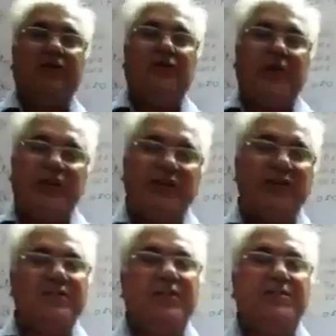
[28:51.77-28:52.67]

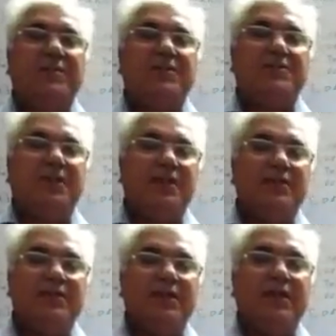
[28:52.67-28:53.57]
Financial statements
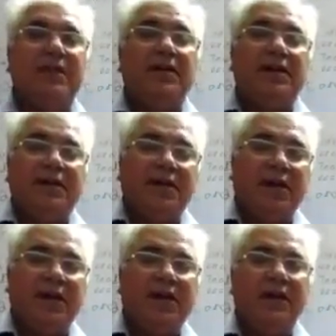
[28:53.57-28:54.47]
means
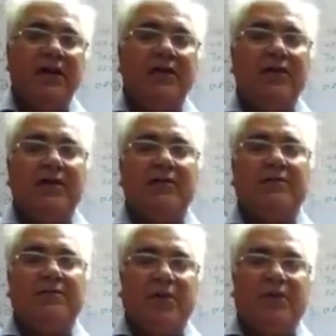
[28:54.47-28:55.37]
trading,
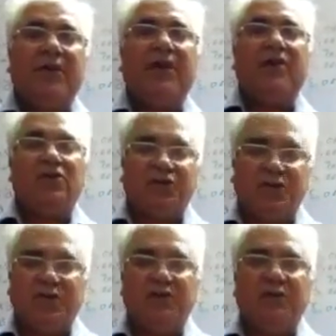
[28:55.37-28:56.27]
profit and loss
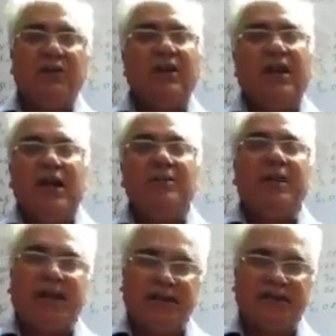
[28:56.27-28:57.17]
account
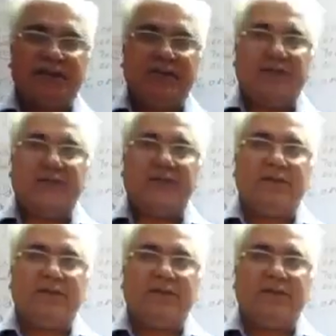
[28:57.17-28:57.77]
and balance sheet.